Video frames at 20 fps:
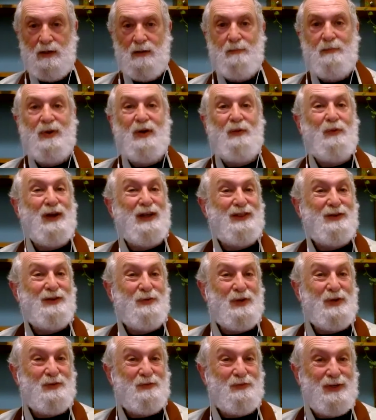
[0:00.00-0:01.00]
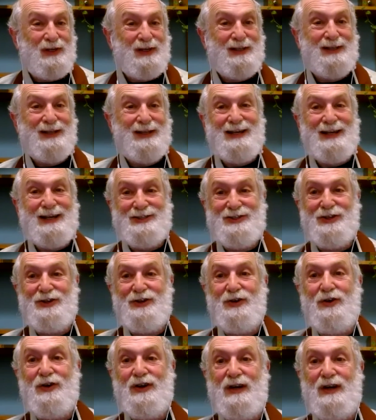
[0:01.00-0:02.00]
But whether we realize it
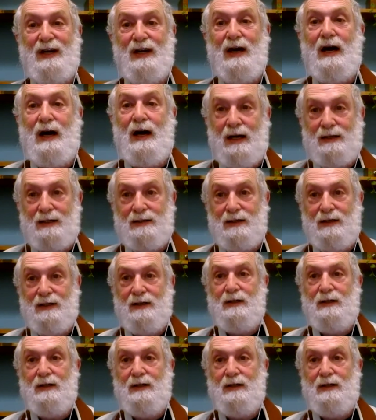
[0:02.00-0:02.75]
or not,